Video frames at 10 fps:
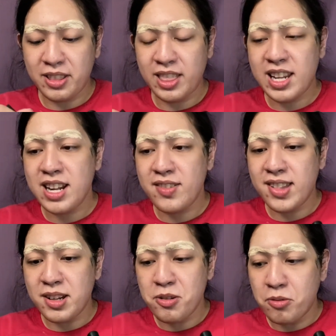leaves
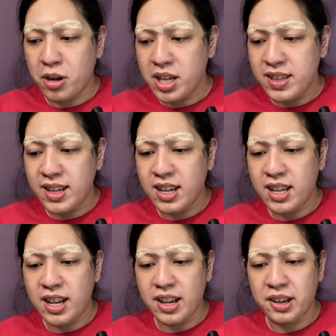that you
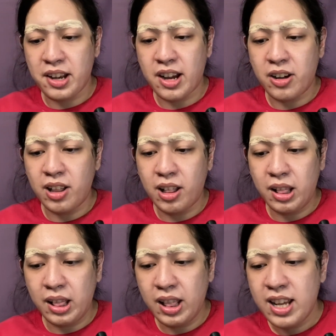wanted and all.